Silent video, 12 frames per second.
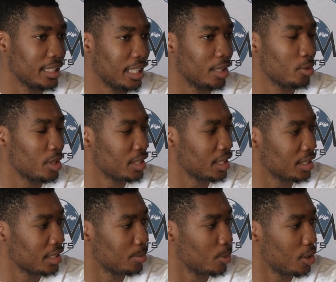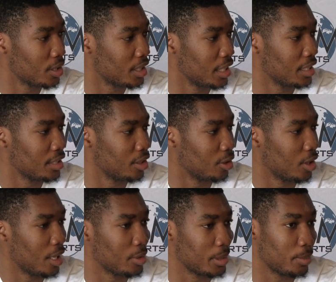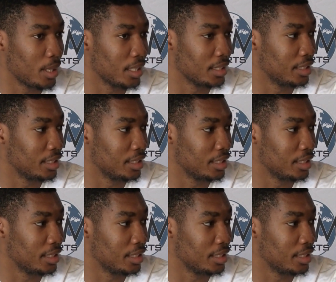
Delaware is such a small state, so I was probably